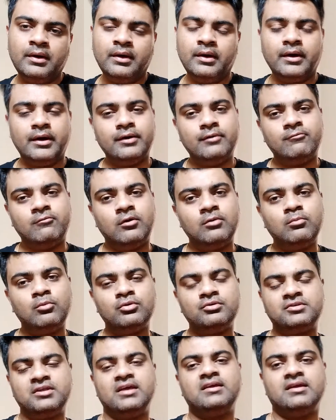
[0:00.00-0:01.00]
And one more
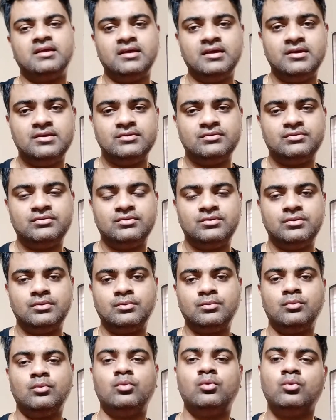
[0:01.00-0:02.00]
thing is
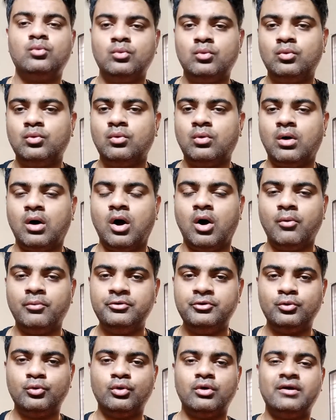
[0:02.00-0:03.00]
how are
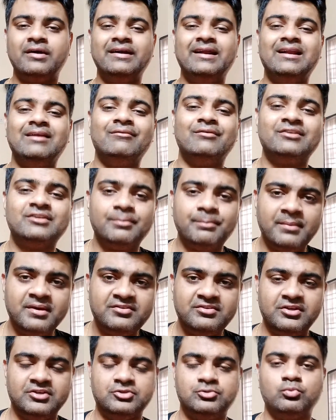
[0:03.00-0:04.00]
you going to deliver the message?